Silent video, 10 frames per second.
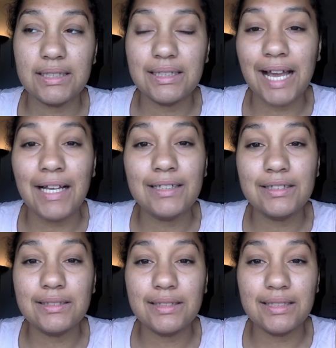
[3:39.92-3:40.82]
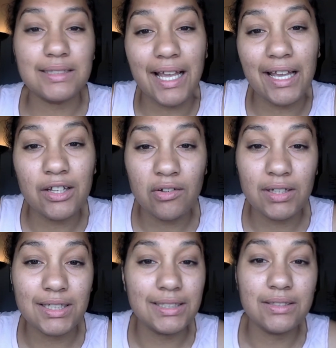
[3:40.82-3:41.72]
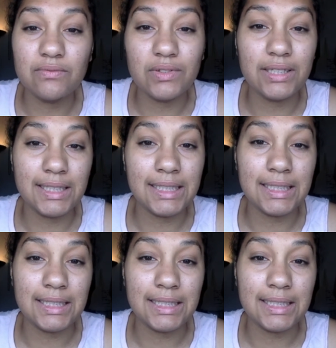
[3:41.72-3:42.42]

that the scale isn't really